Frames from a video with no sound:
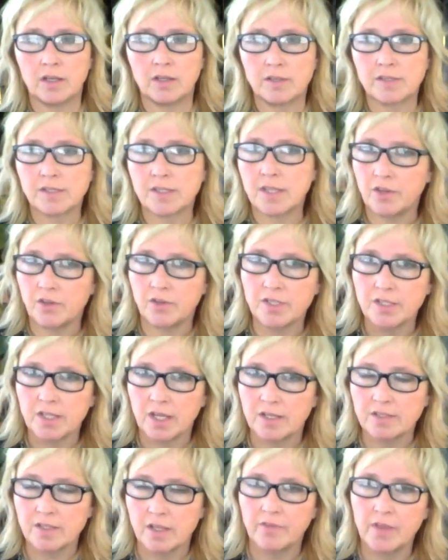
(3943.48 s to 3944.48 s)
set your
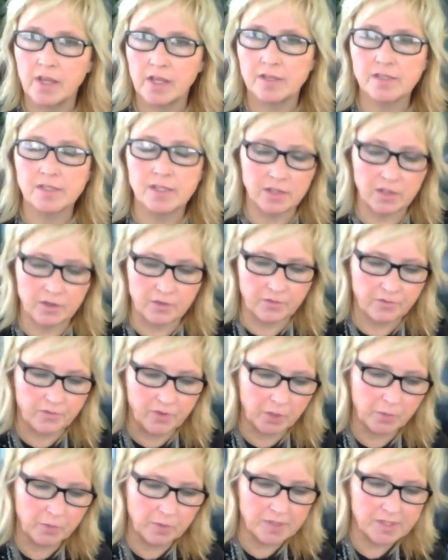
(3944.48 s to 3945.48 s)
sights on that, set your
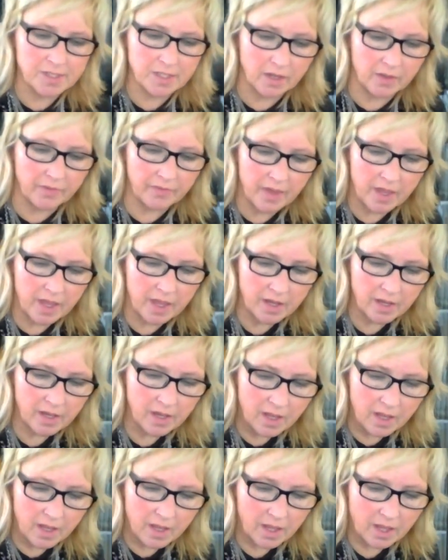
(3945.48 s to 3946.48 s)
frequency on that,
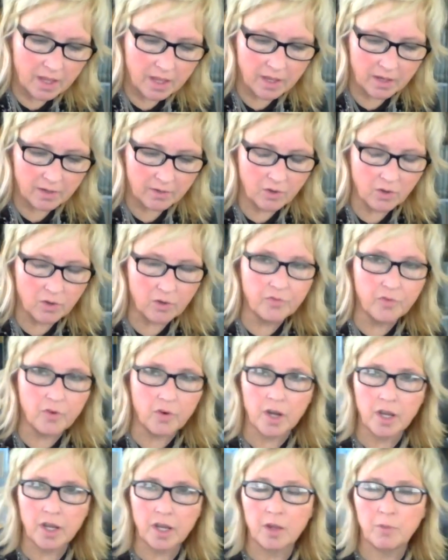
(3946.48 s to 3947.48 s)
and go
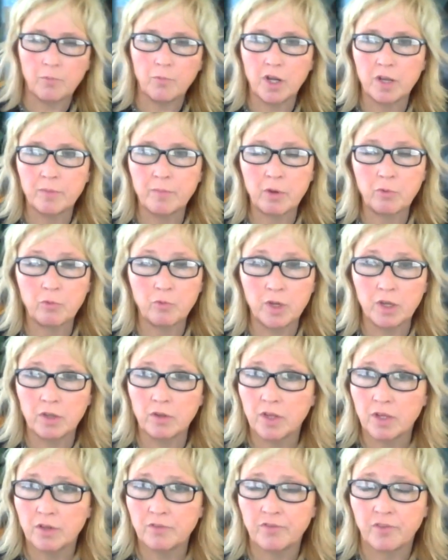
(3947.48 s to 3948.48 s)
for it. One of my real
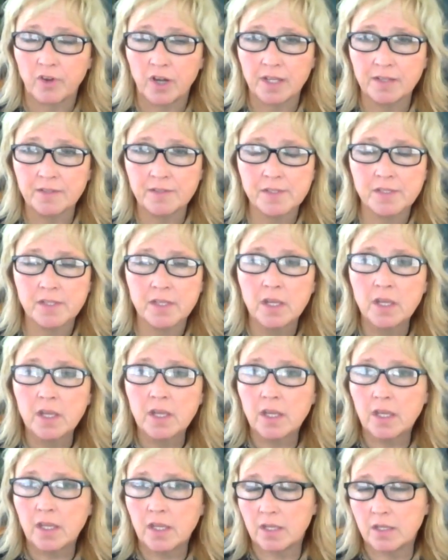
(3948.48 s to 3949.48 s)
good friends
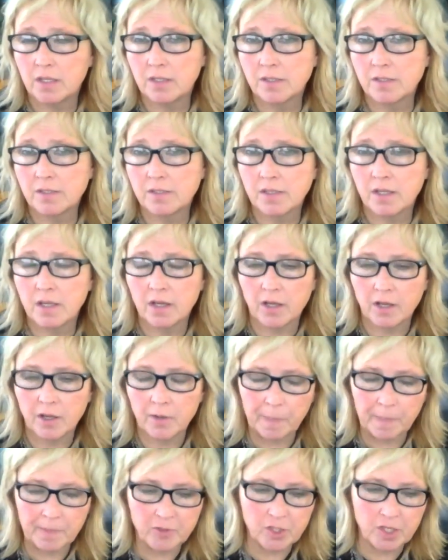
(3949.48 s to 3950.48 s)
is,
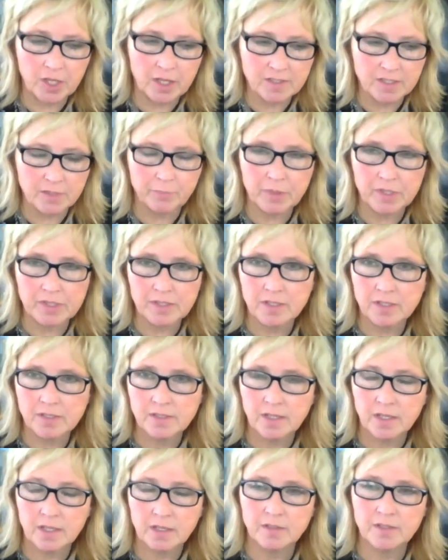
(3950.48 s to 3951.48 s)
she has a
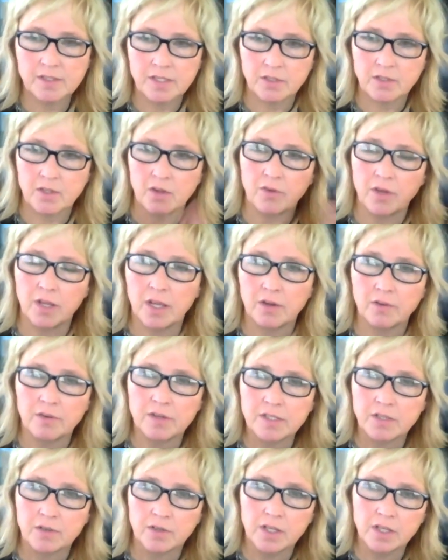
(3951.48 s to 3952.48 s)
business in Sedona,
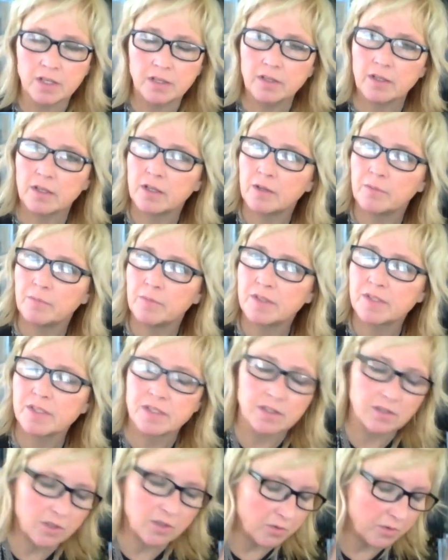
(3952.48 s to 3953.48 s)
Arizona. It's
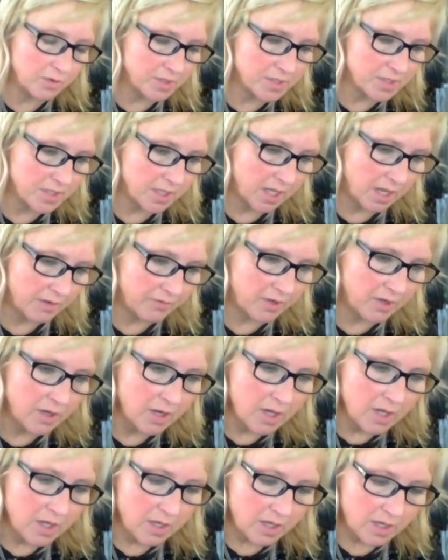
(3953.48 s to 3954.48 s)
the coolest thing ever.
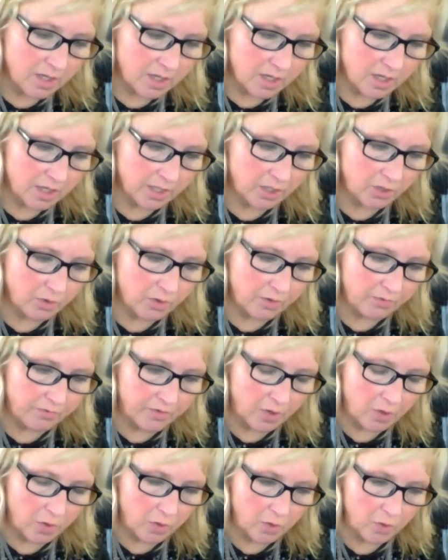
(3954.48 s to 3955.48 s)

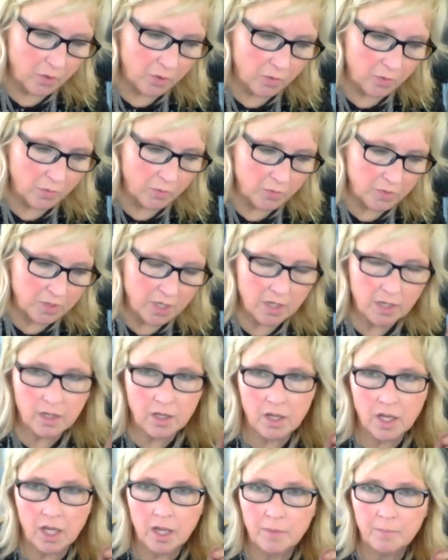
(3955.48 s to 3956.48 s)

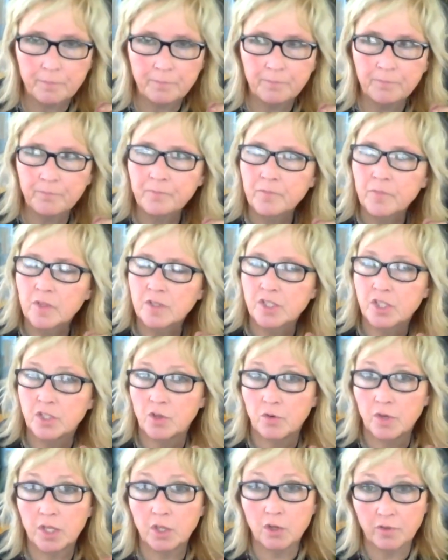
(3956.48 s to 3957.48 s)
UFO.com,
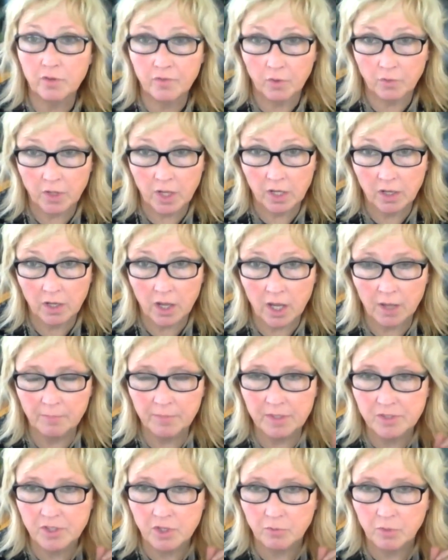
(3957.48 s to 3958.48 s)
SedonaUFO.com
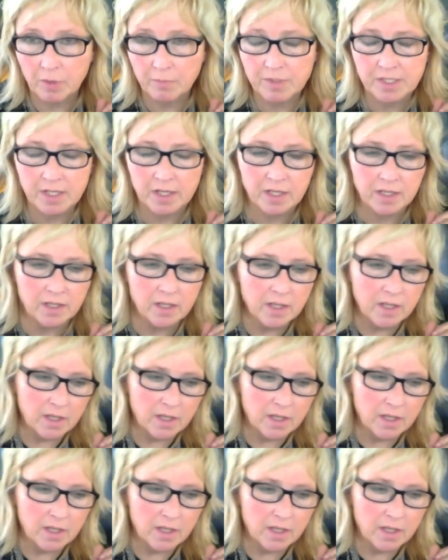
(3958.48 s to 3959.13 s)
is her website.